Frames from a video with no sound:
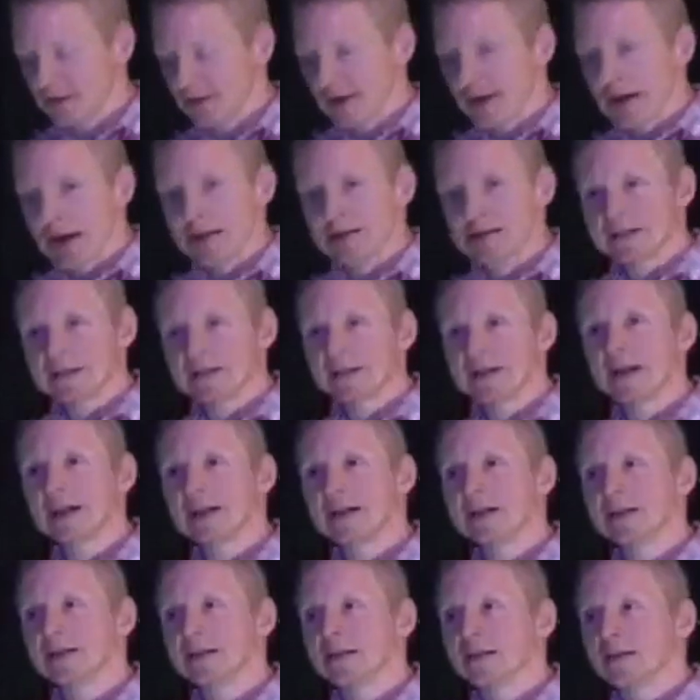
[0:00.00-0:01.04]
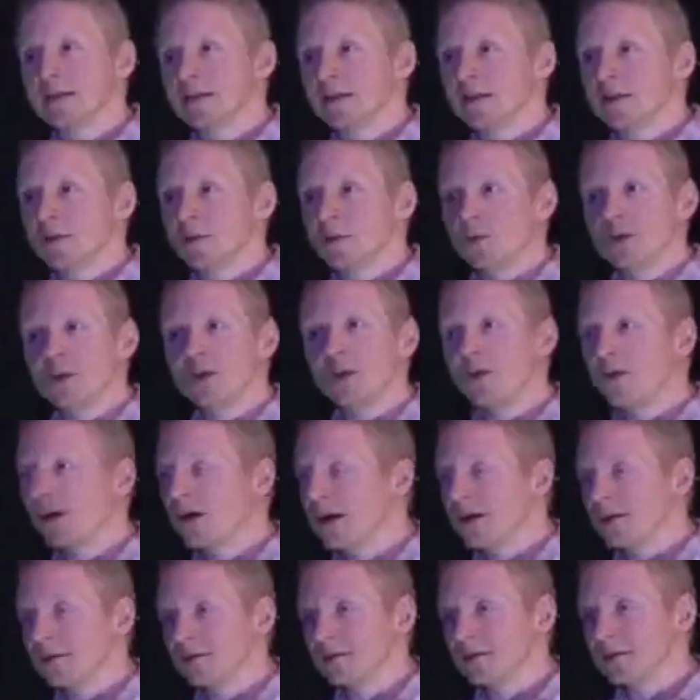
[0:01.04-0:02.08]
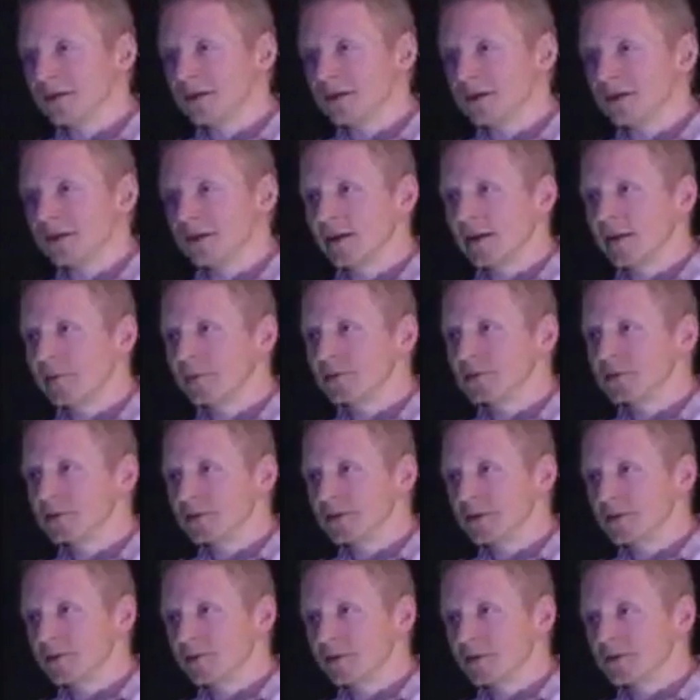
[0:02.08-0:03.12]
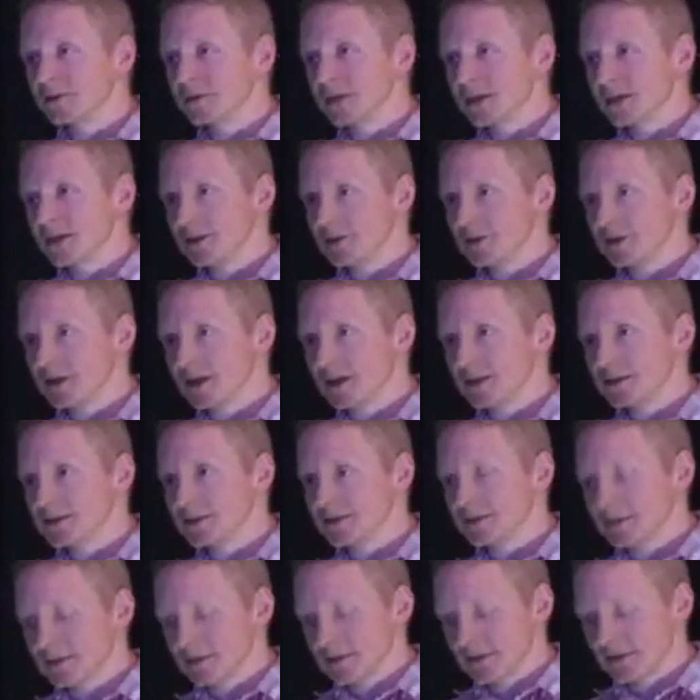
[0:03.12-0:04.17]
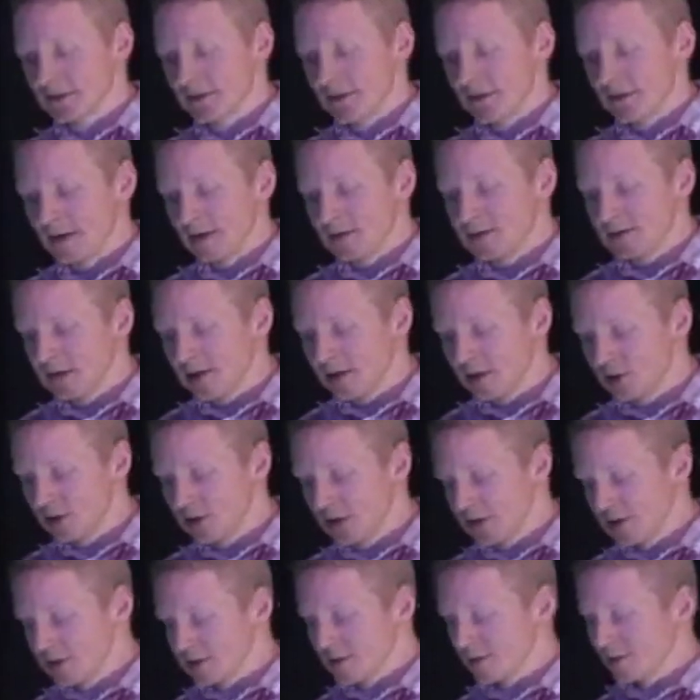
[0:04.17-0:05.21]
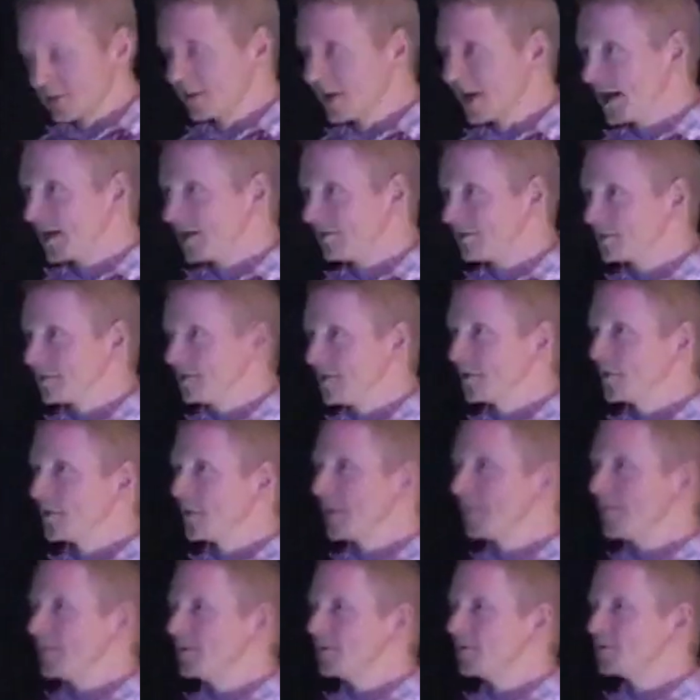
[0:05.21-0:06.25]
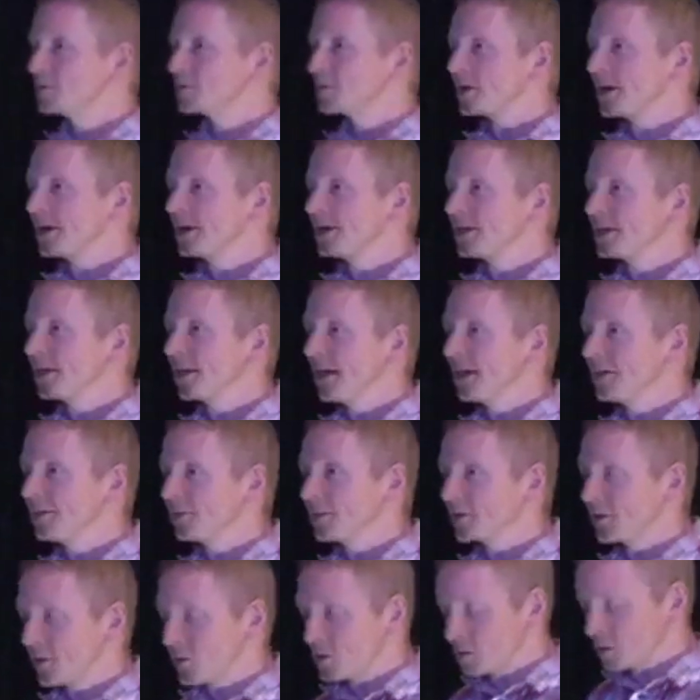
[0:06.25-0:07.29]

And today, we all have an opportunity for a second chance. A second chance of life. You know, maybe you've tried life your own